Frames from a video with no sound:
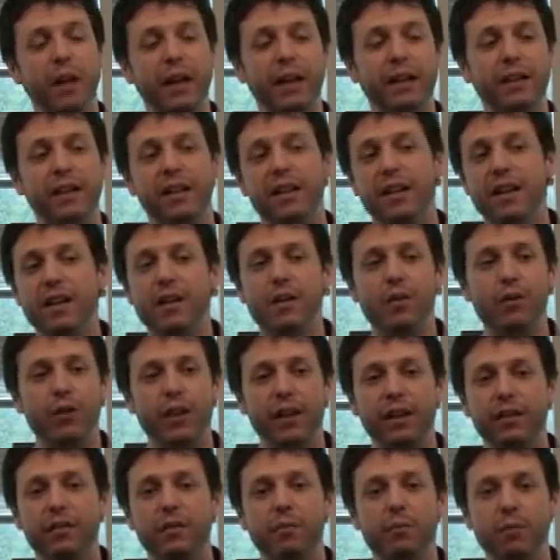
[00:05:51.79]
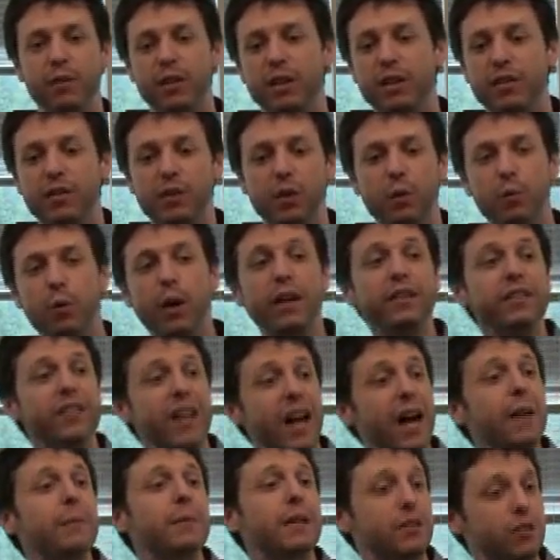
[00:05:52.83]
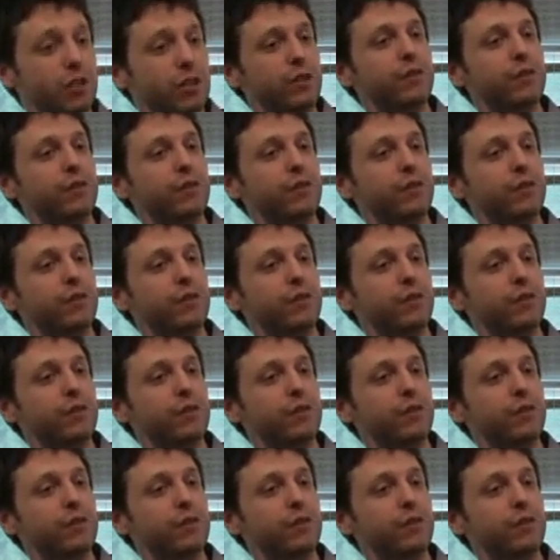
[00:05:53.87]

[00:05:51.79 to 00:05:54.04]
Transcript: Like, think the runtime can